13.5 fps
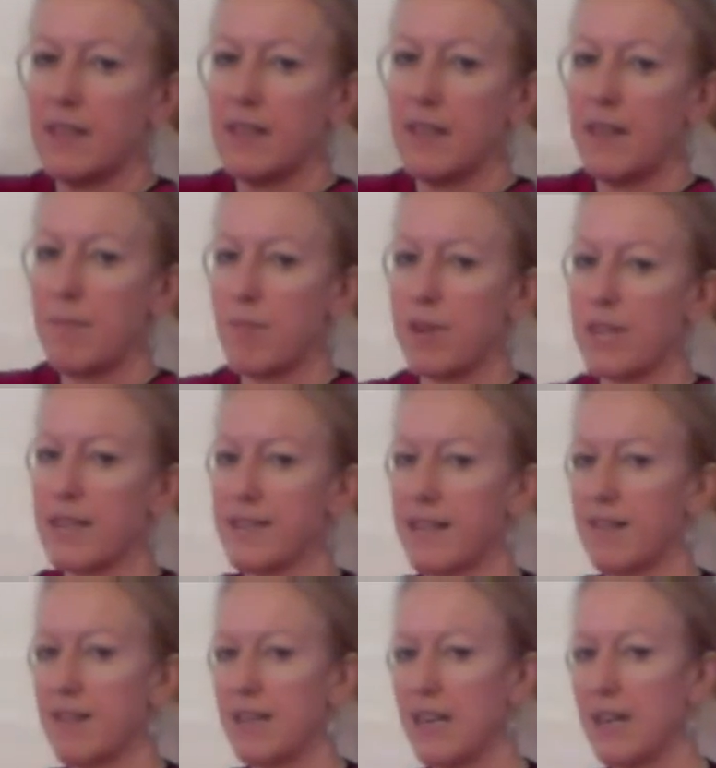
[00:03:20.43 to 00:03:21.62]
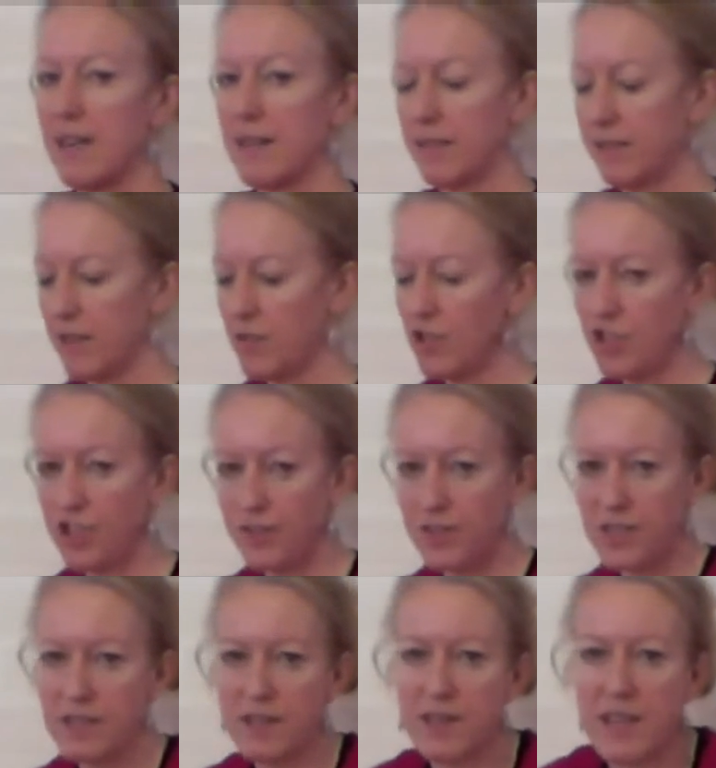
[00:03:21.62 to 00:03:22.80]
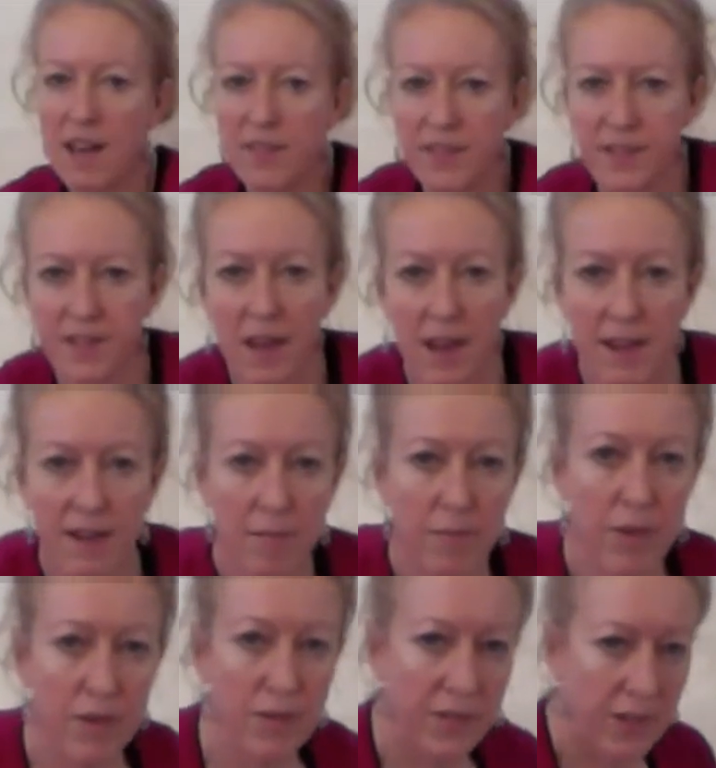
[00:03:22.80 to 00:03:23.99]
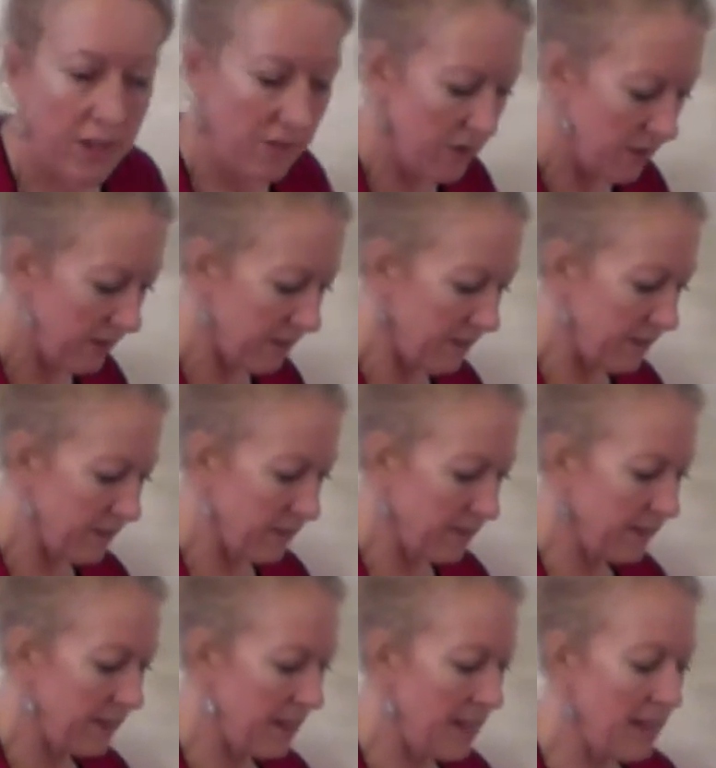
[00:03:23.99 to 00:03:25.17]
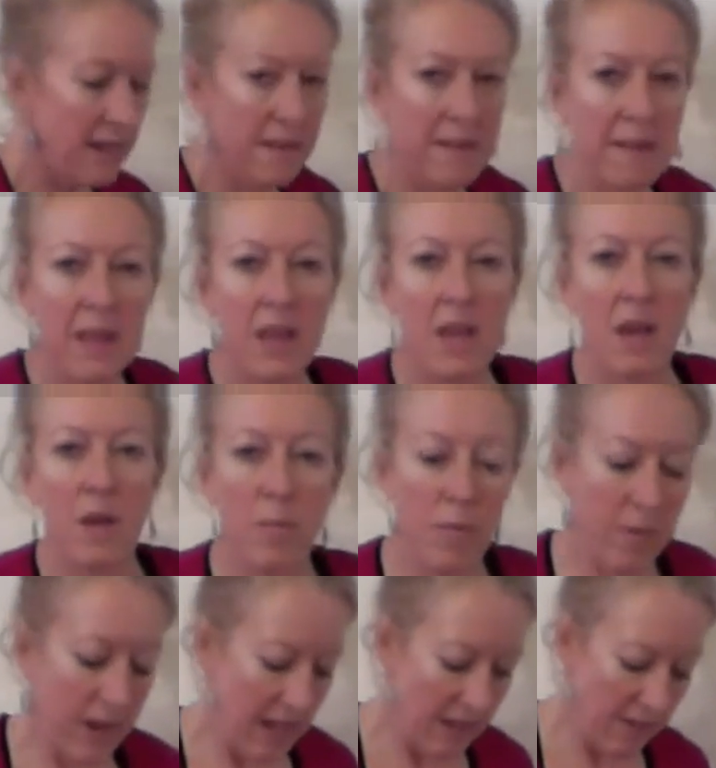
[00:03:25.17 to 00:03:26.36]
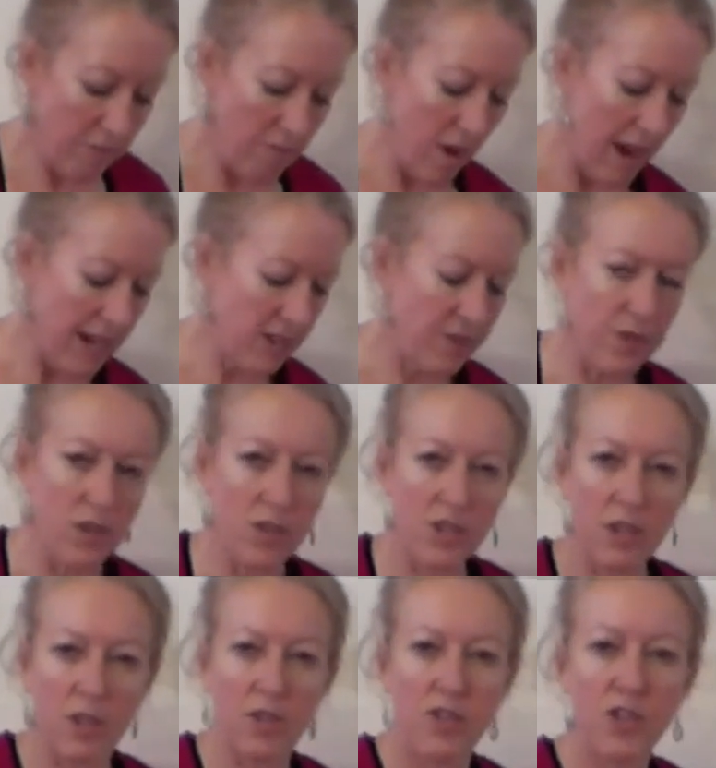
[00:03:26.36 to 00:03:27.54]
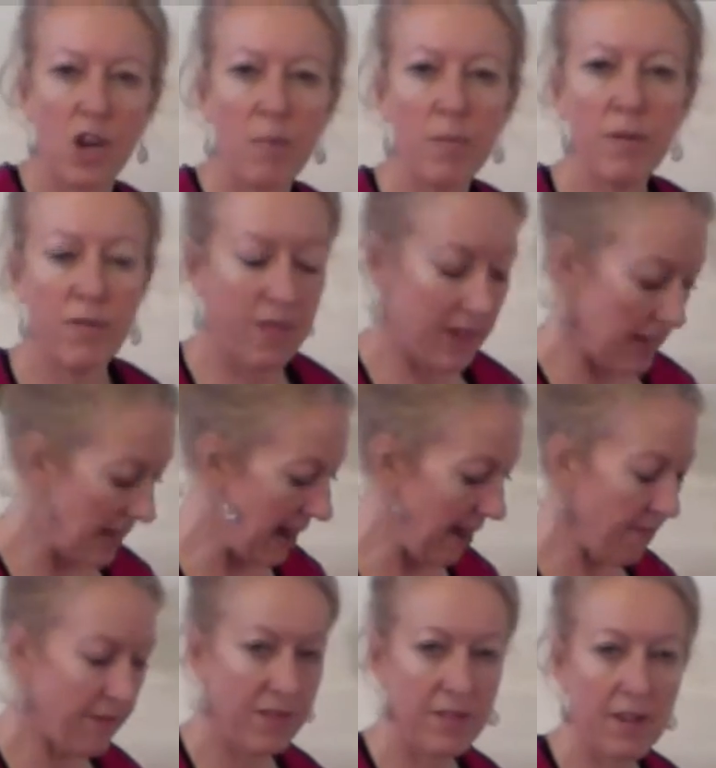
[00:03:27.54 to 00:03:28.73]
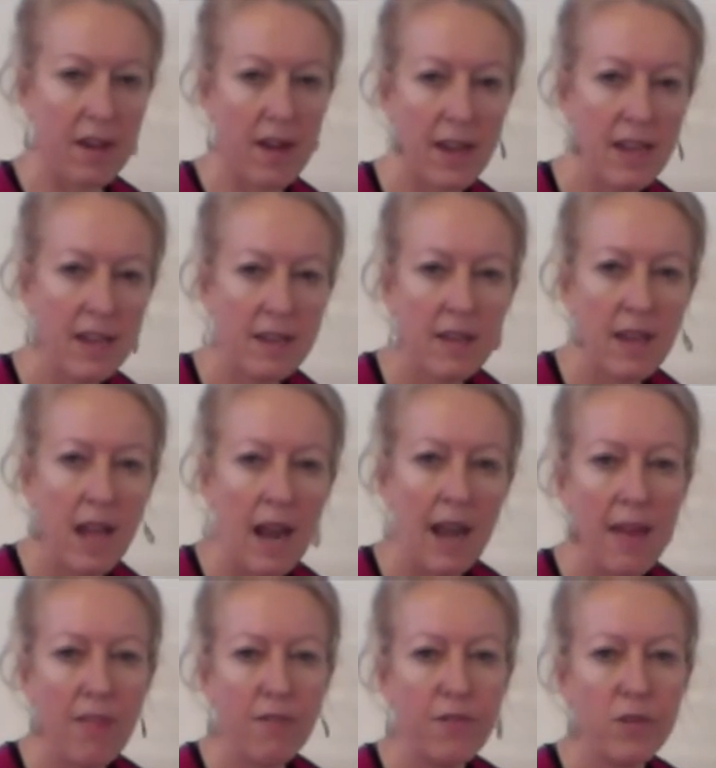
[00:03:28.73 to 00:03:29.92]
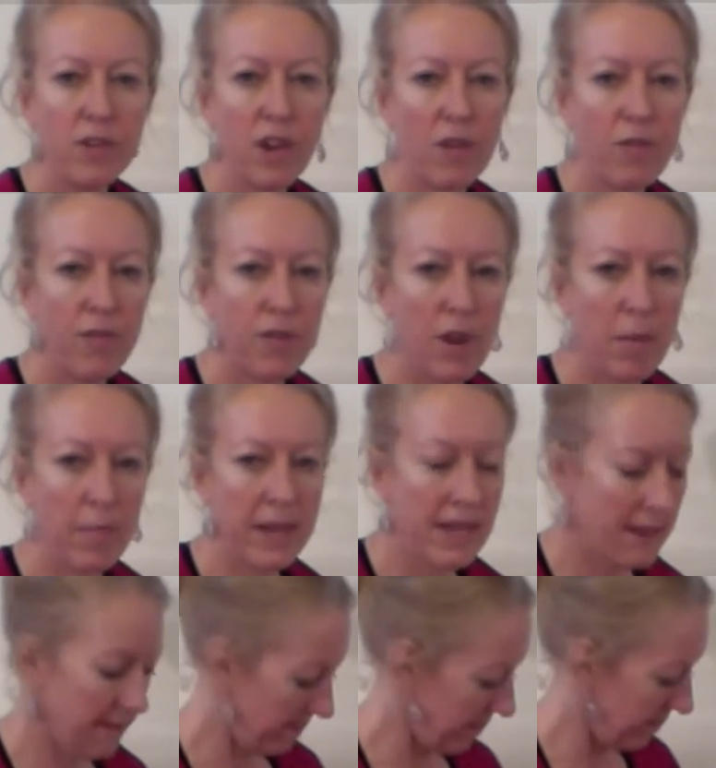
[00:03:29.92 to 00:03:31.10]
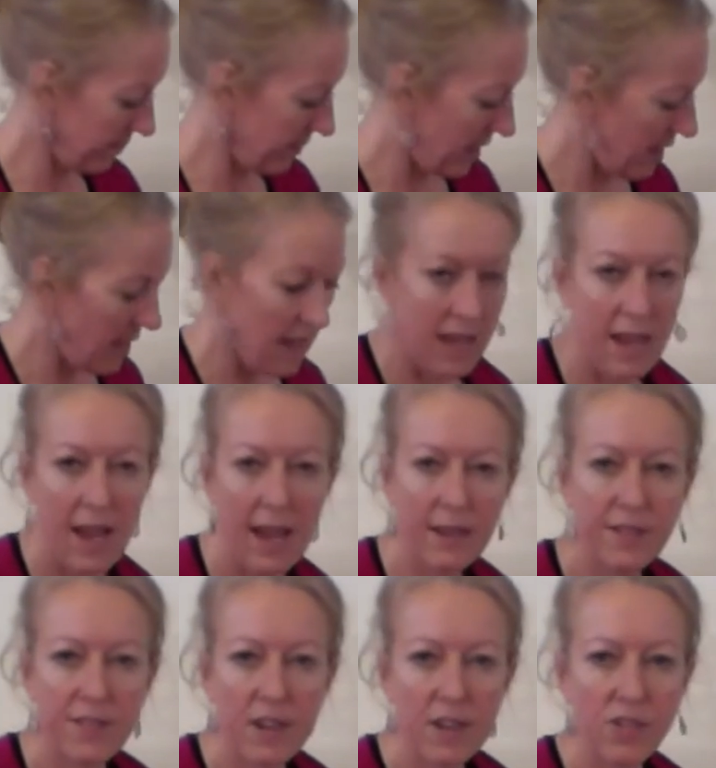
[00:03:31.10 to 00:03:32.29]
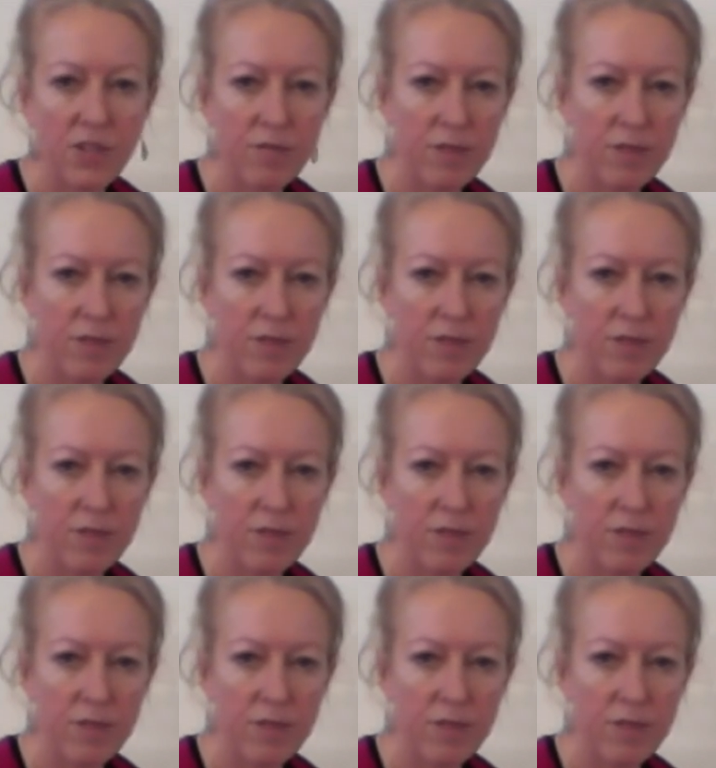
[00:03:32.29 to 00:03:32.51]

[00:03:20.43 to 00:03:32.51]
And then bring it down again. So just shifting to the other side, I'll move so you can still see. Bringing the right foot on top of the left thigh. Let the foot go floppy and start to